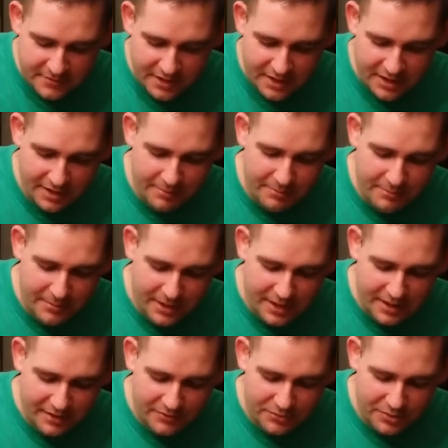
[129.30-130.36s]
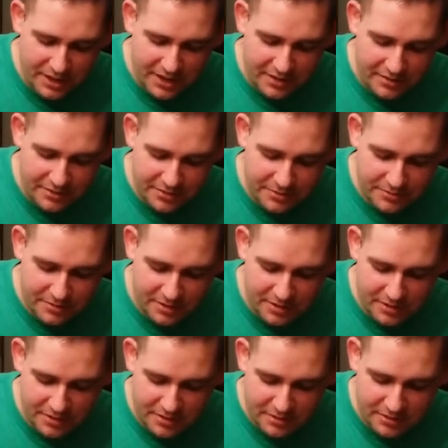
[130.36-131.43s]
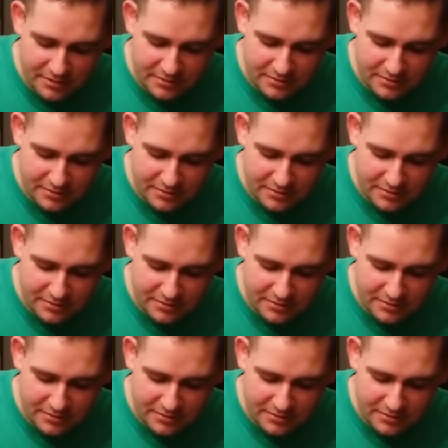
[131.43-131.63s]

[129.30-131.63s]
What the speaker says: I may have waited too long.